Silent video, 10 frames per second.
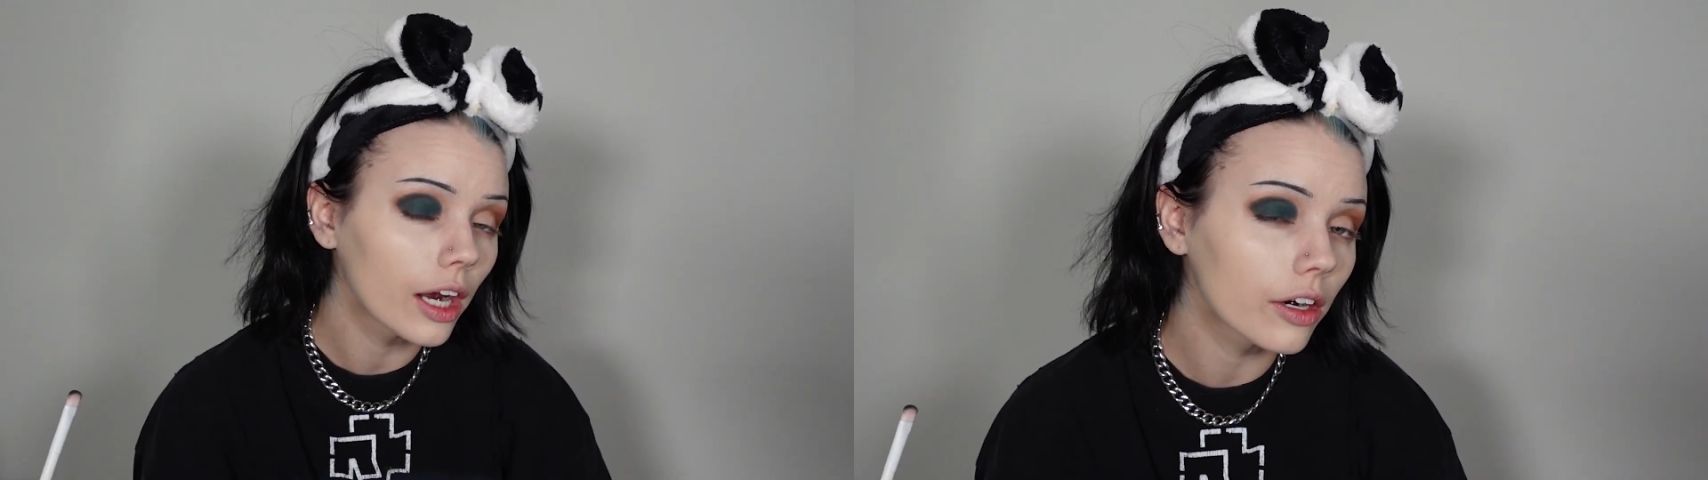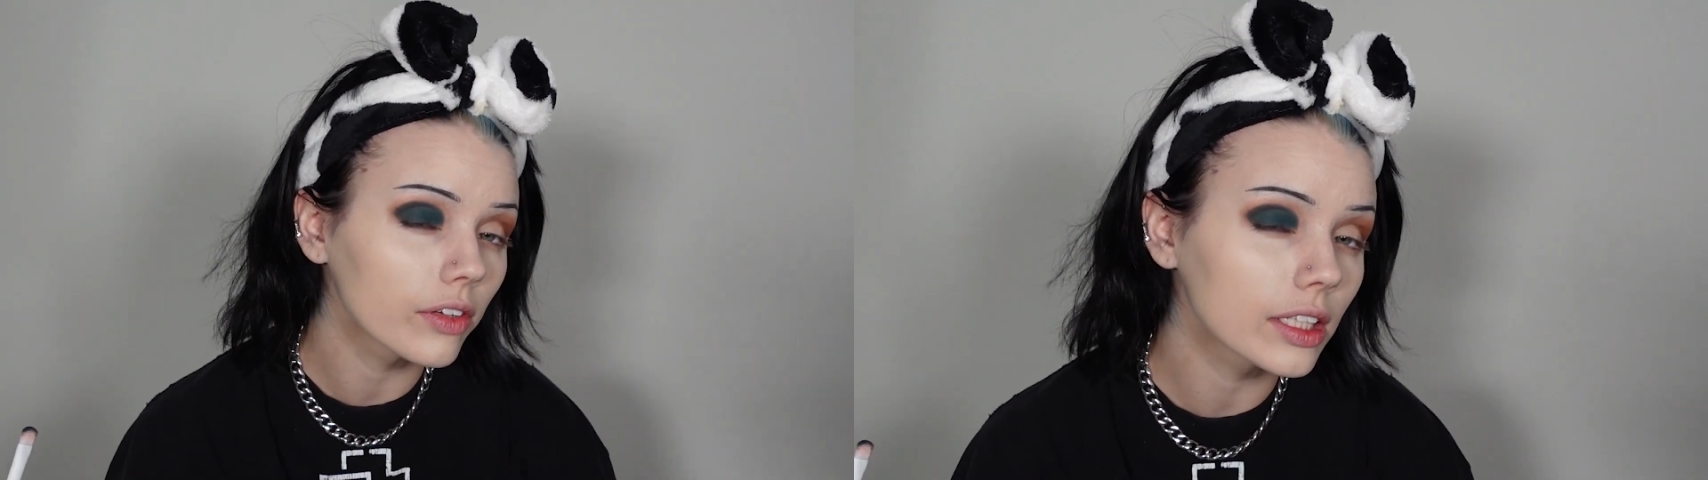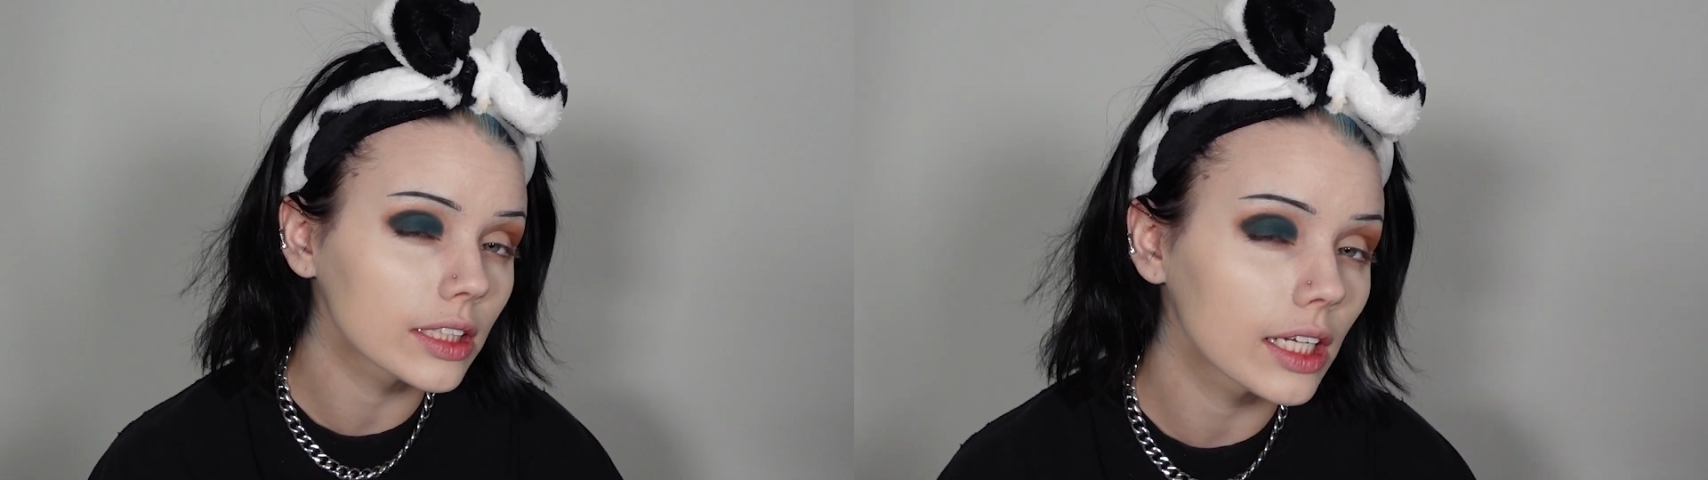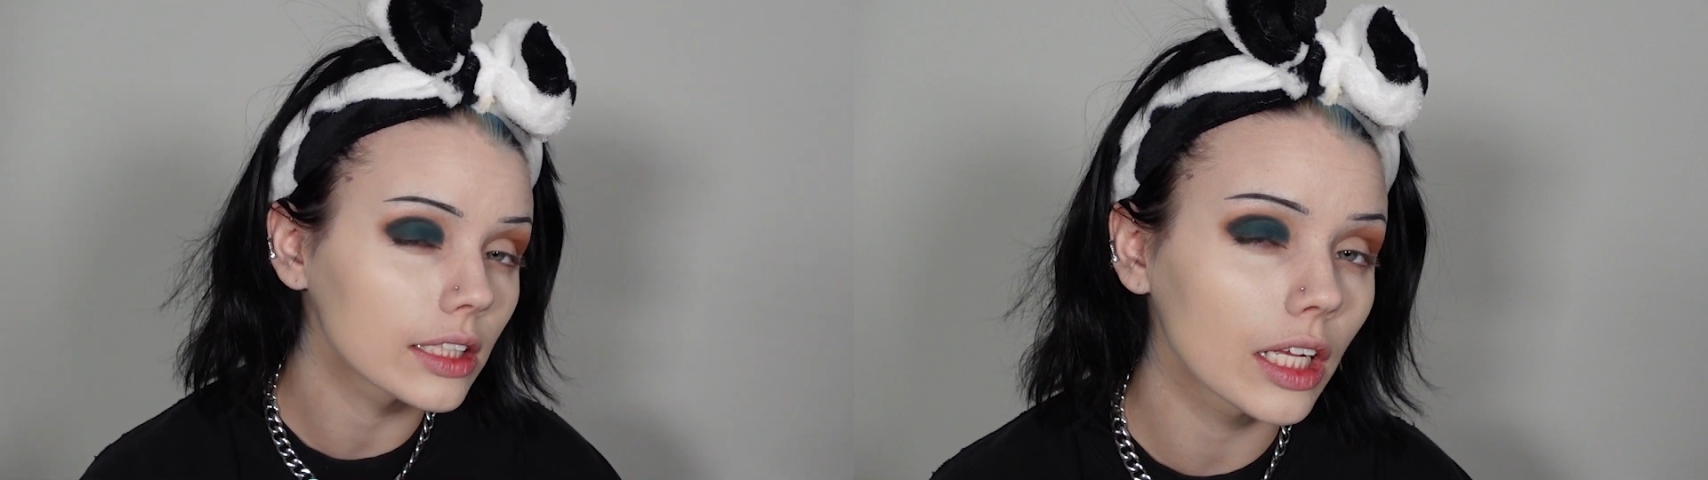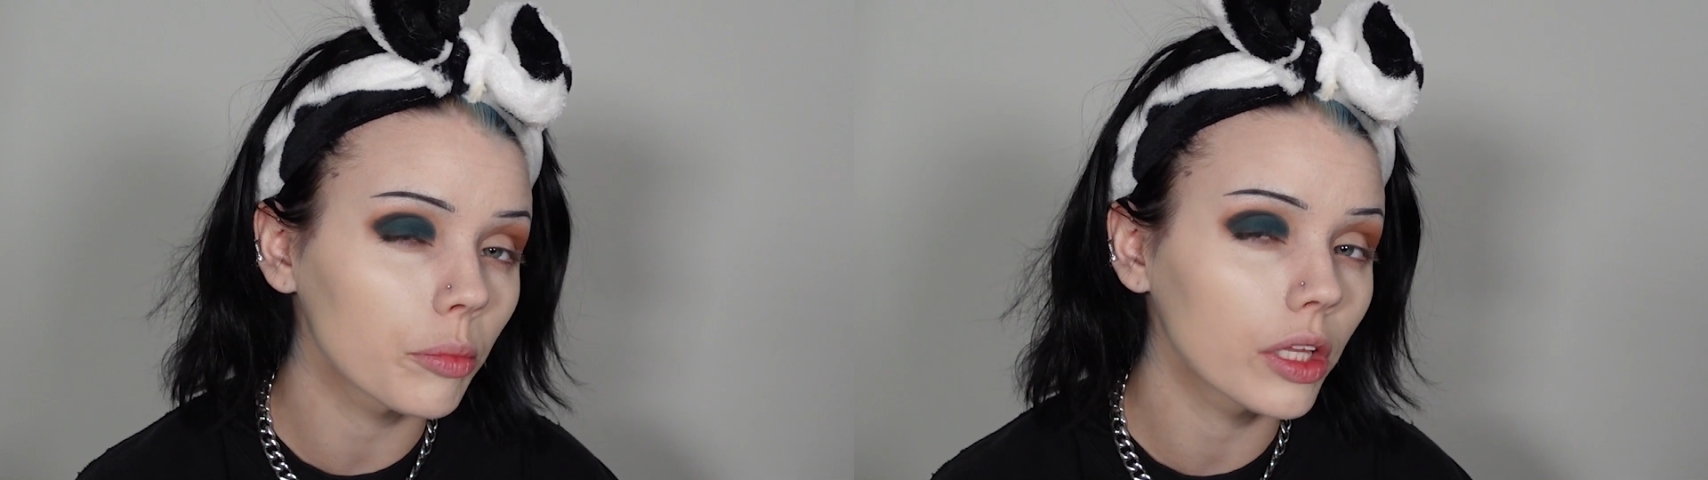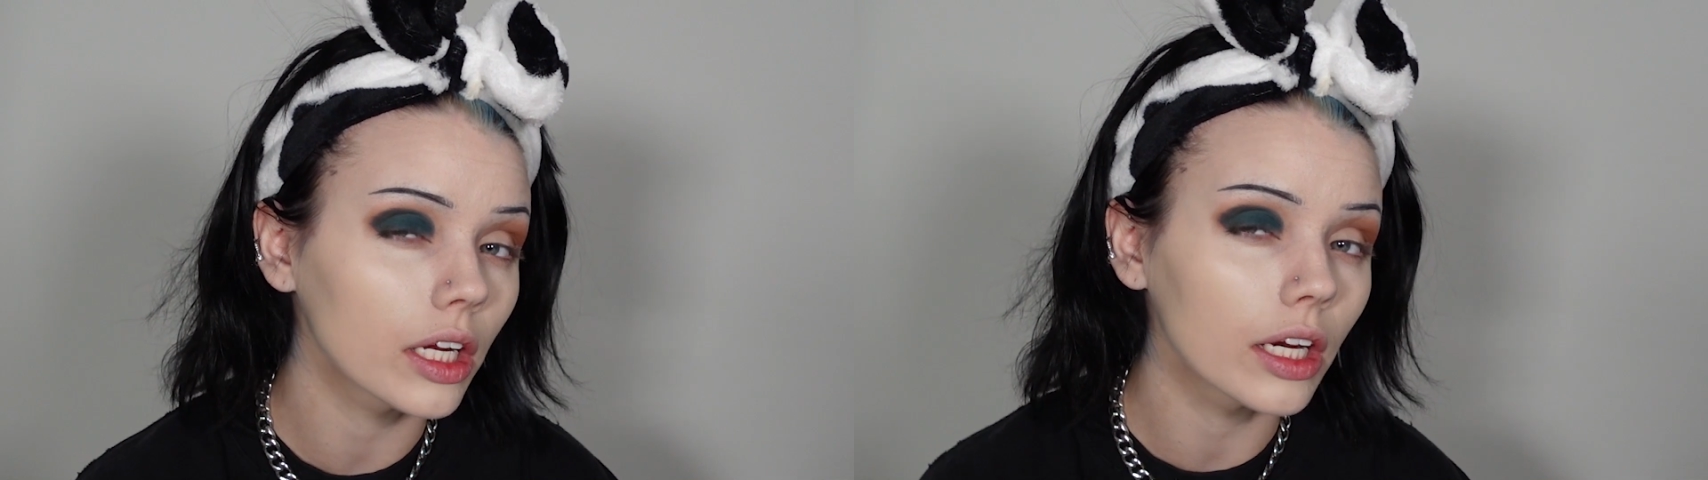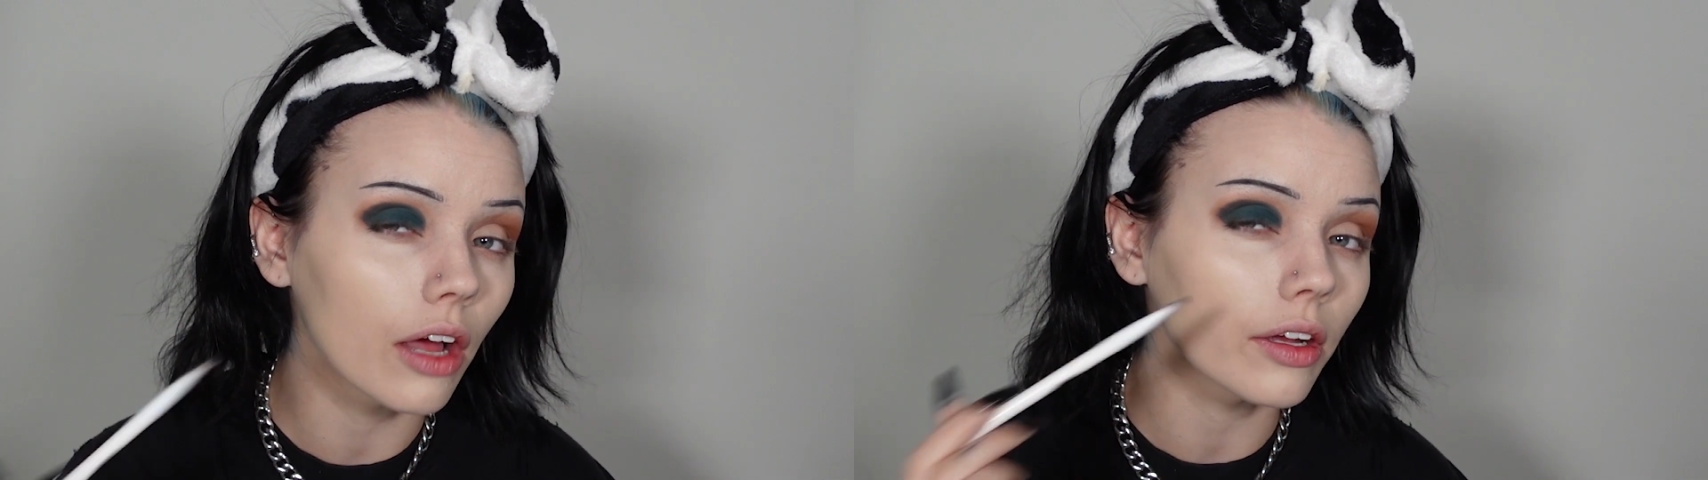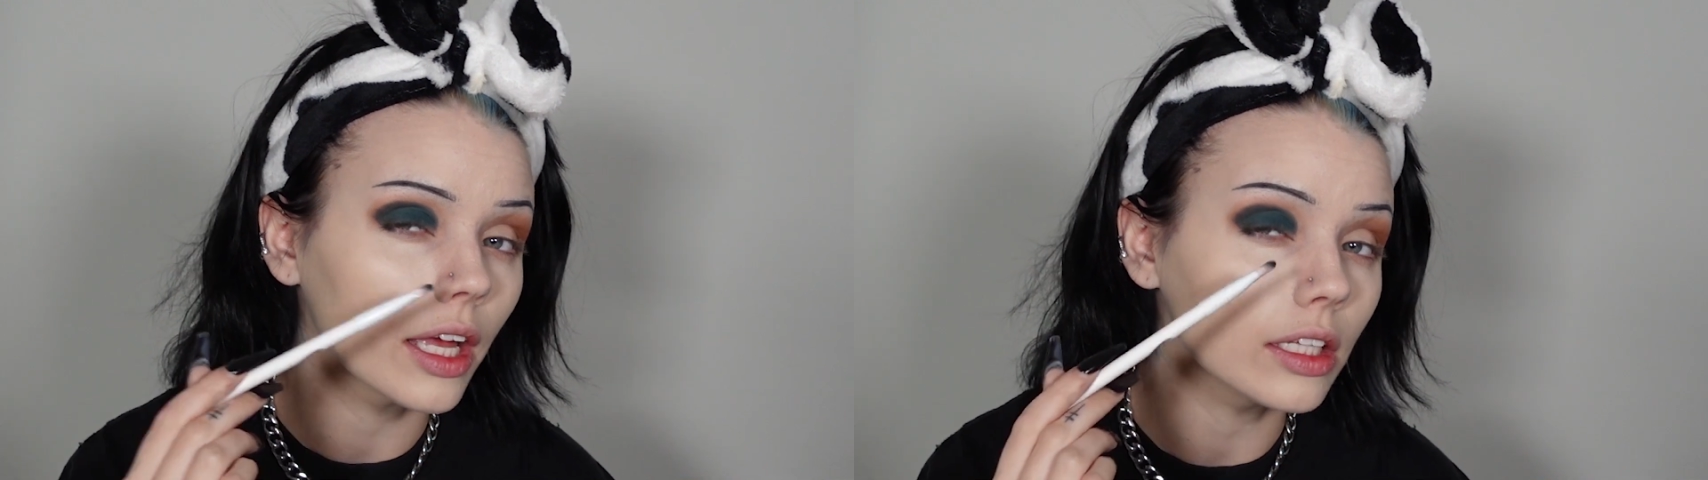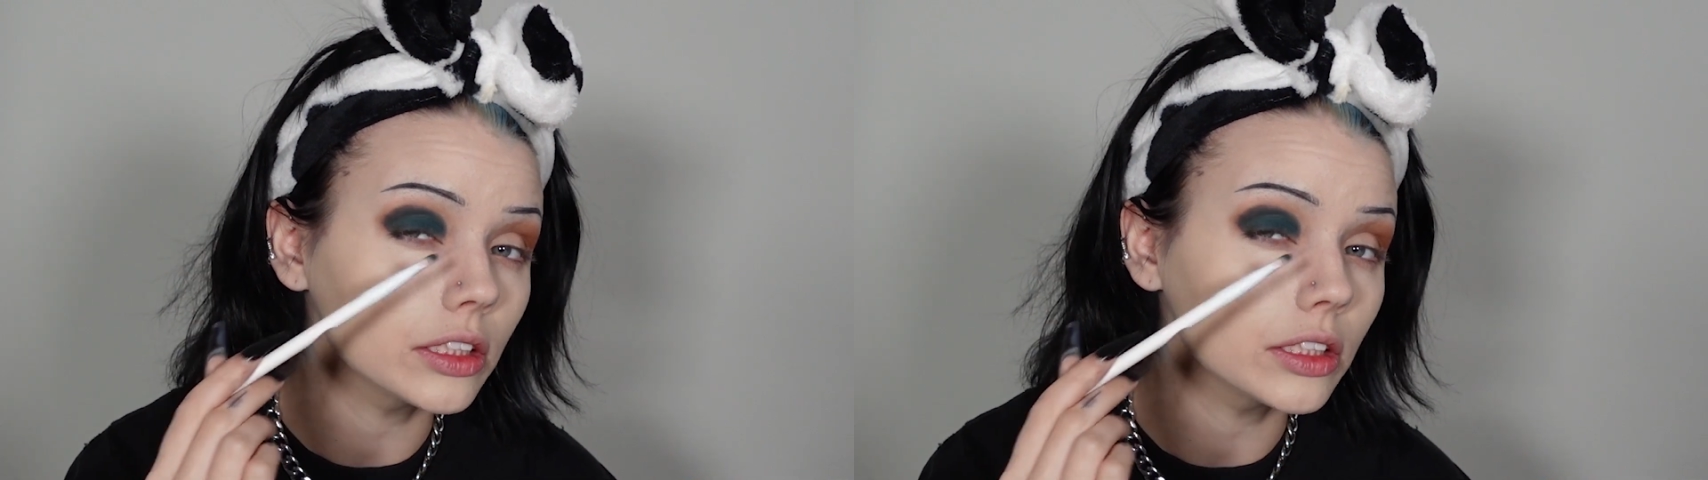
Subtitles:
I don't know if you can see that. It's not blended out yet,